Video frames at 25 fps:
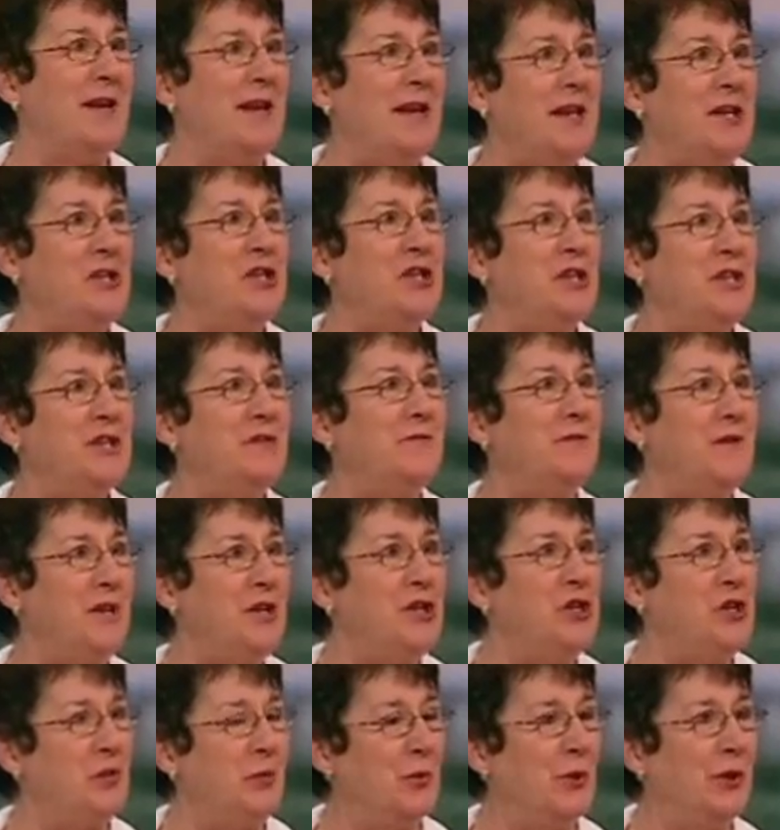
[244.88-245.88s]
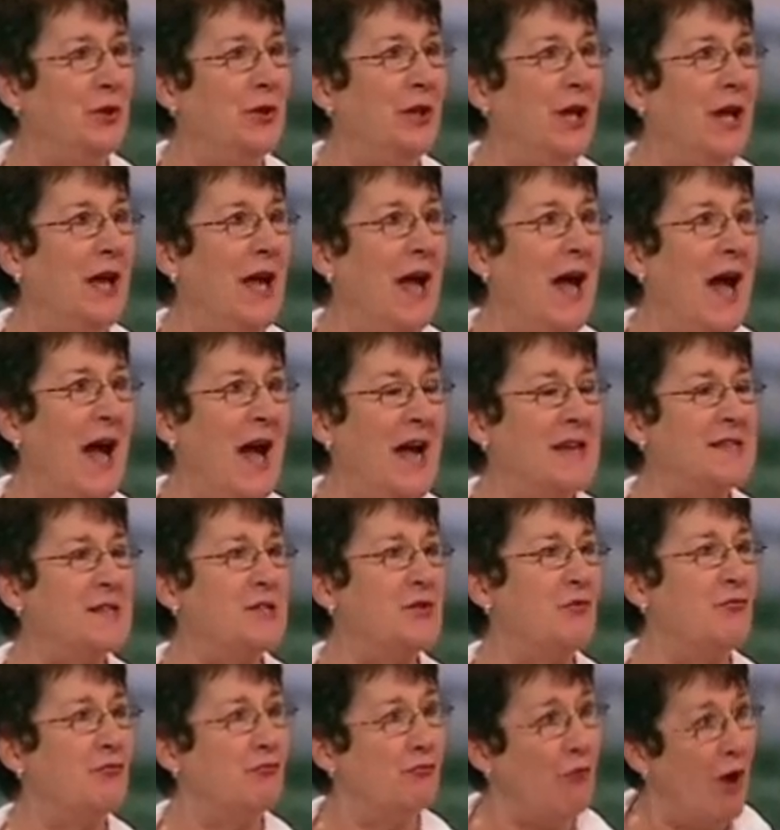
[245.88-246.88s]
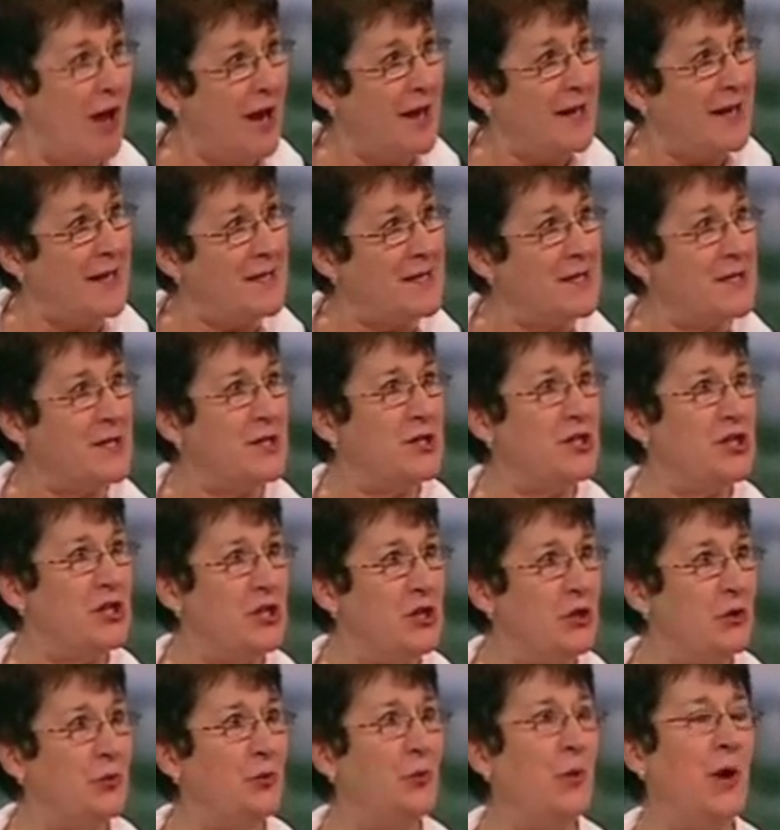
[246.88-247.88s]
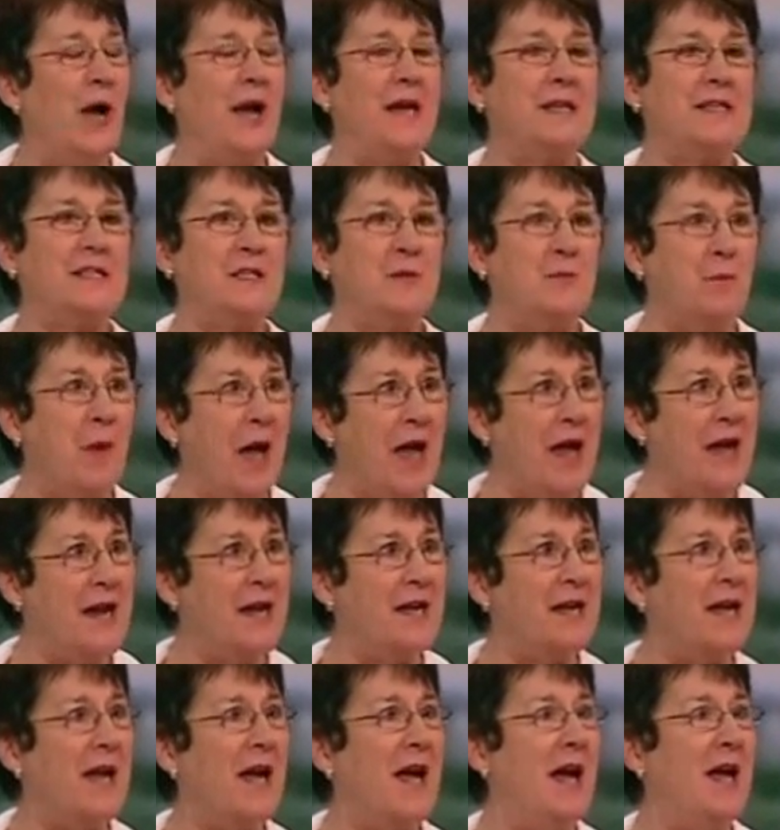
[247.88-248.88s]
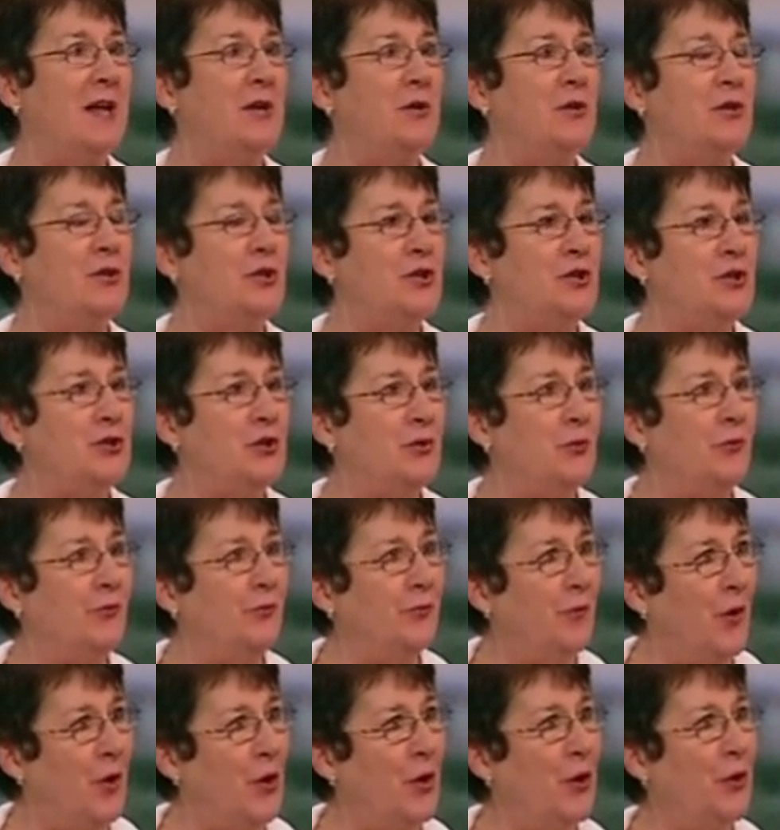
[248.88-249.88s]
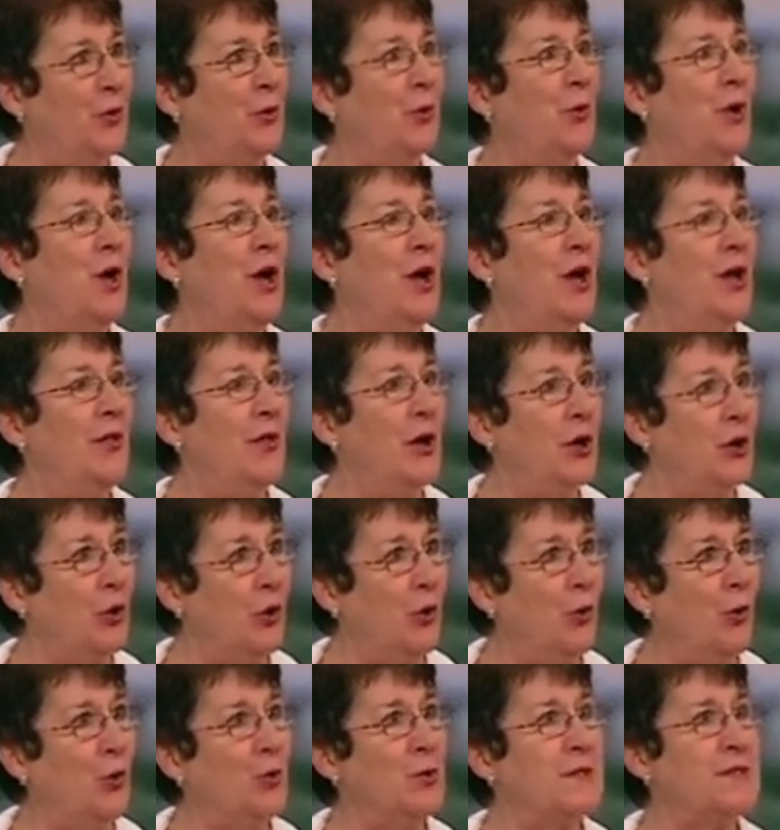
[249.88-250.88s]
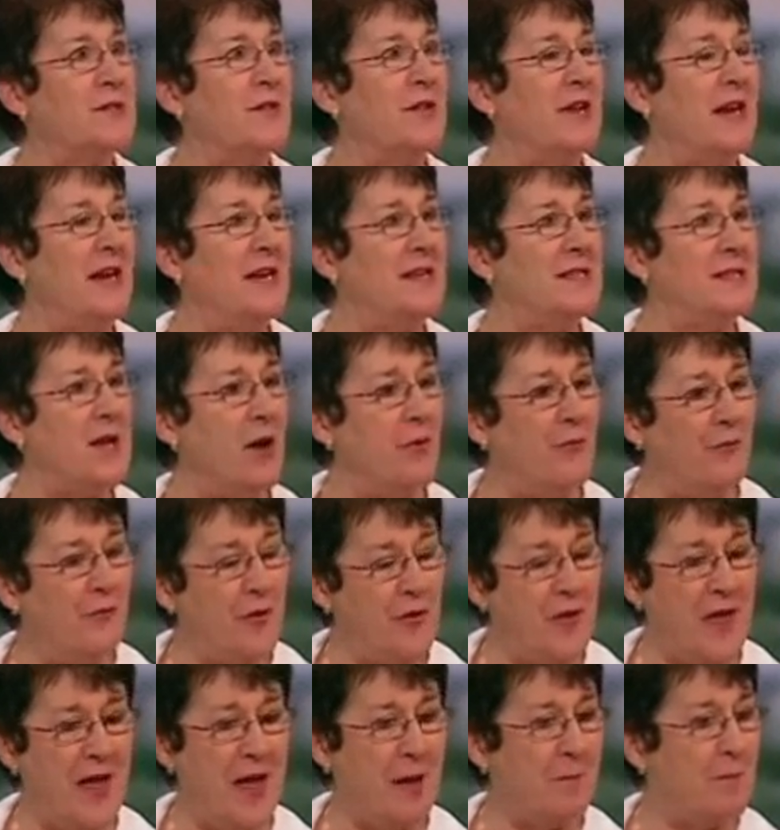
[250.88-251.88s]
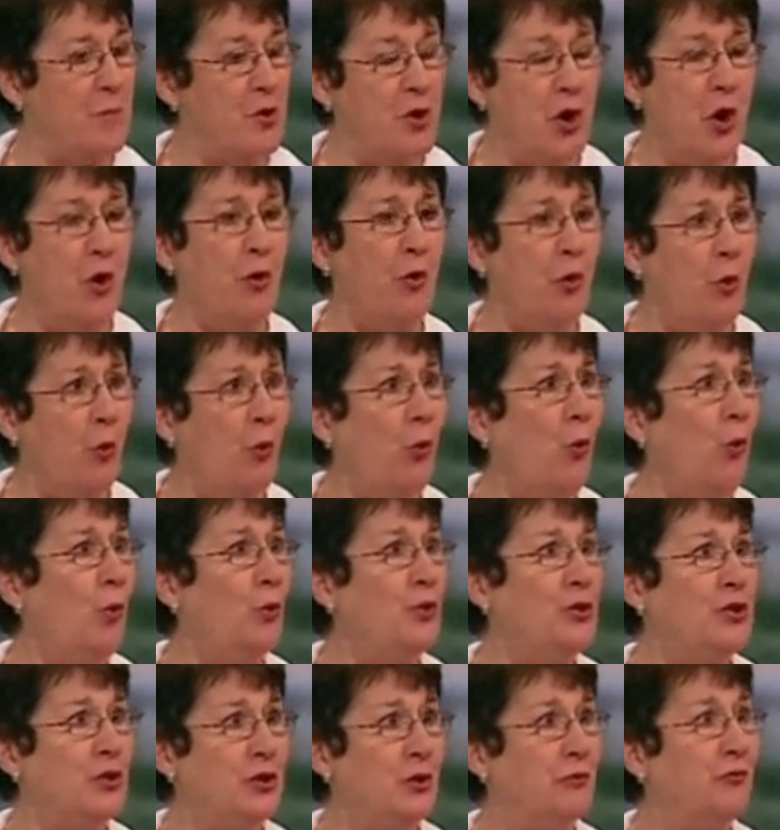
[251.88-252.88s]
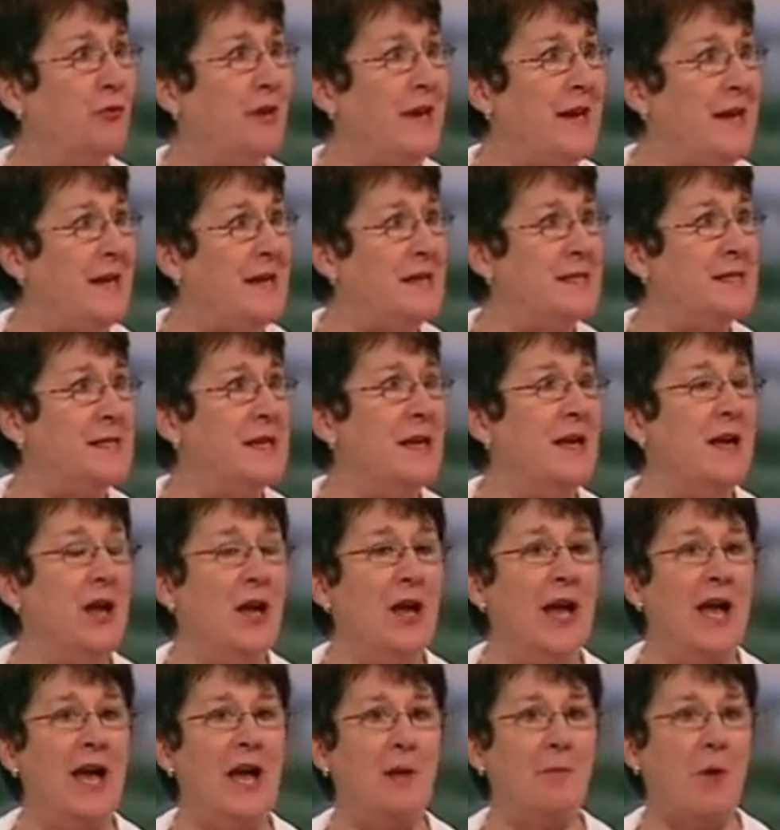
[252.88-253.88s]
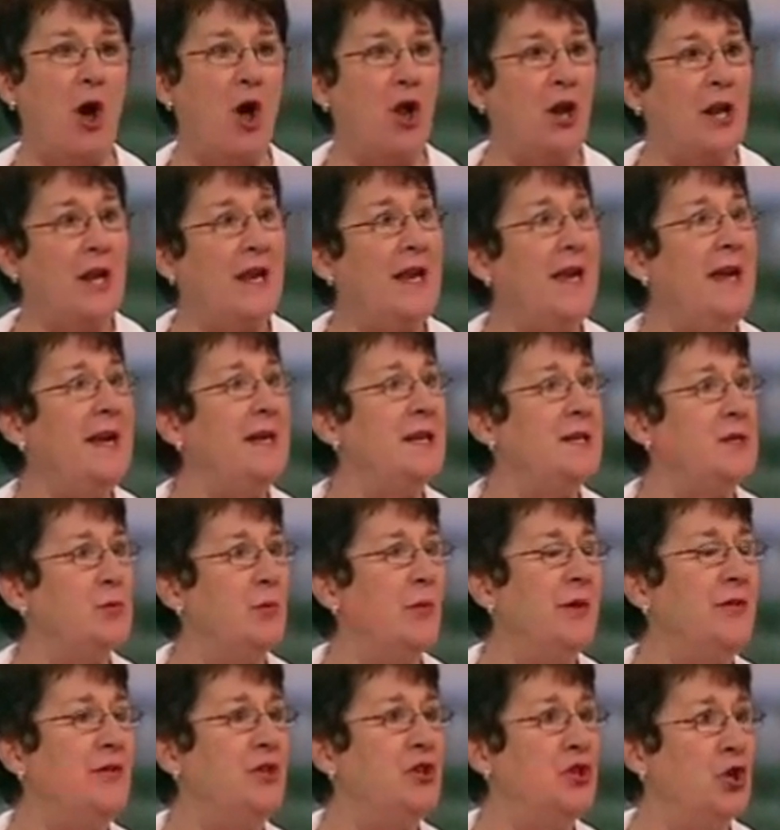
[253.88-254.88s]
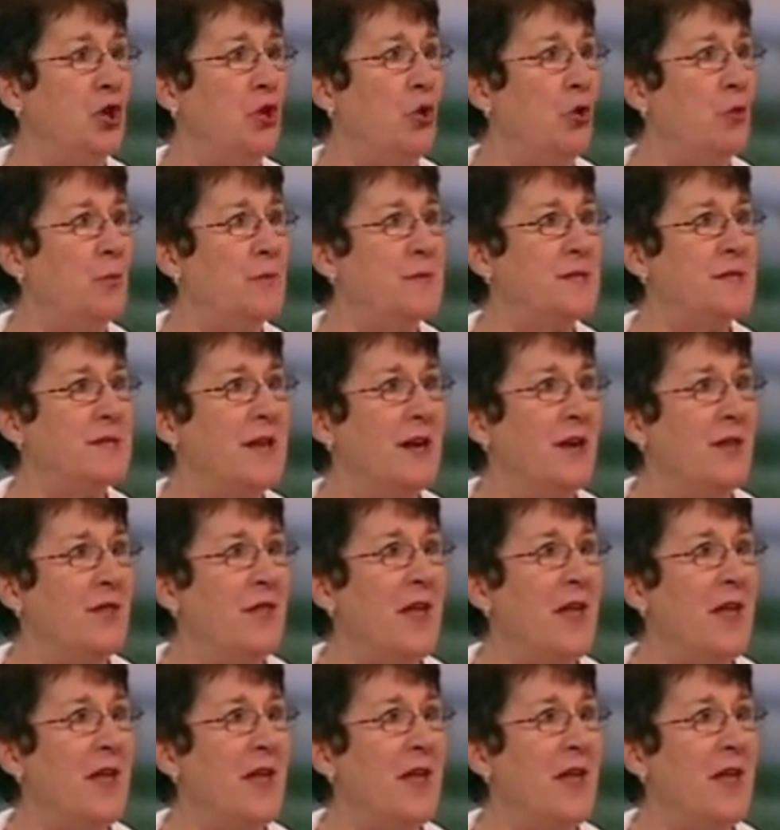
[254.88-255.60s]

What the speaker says: each individual has the right to aspire and to follow the course that is for them. Not all degrees are linked with jobs.